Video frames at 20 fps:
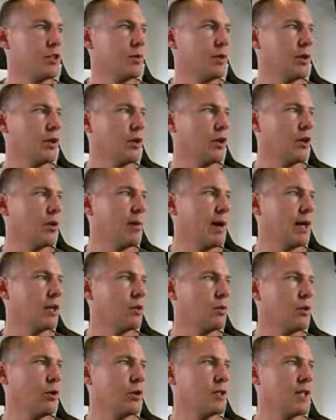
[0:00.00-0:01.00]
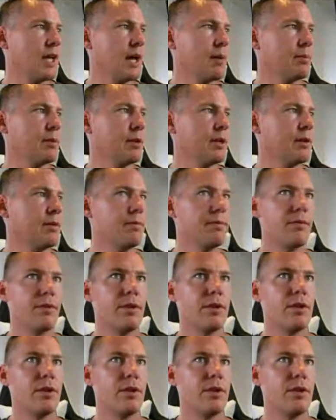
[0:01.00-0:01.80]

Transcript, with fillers: So we go back to where it's happening